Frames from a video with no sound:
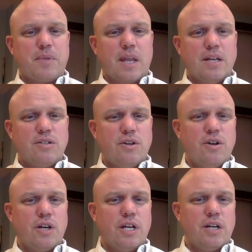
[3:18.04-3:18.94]
And so
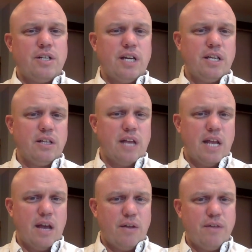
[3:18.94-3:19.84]
you're going to
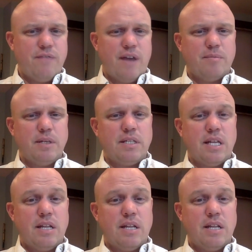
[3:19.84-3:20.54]
articulate healthy families,